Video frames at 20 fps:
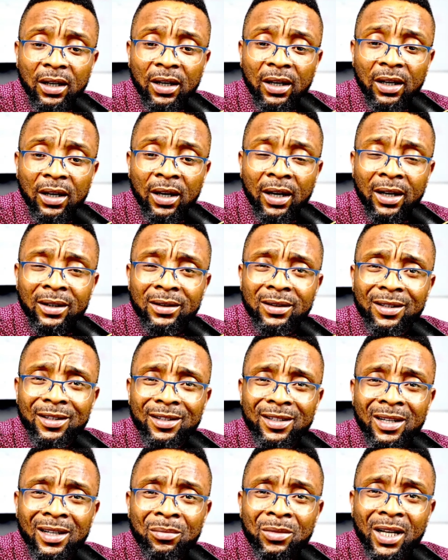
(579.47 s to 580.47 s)
are the
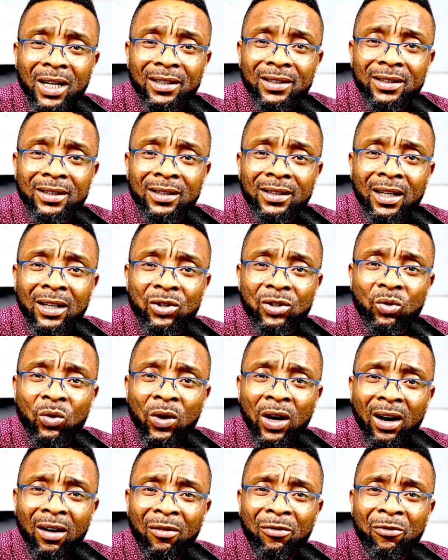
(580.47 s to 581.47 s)
same Nigerians who are
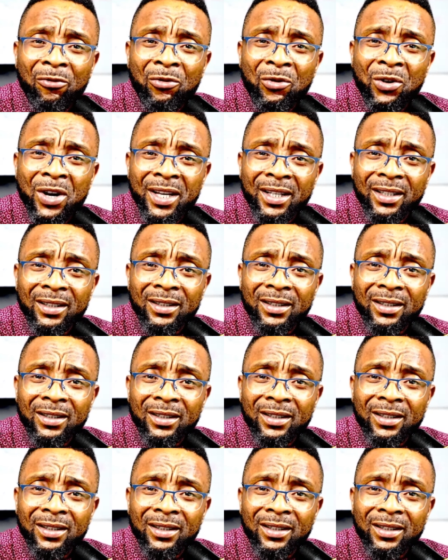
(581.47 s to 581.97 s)
afraid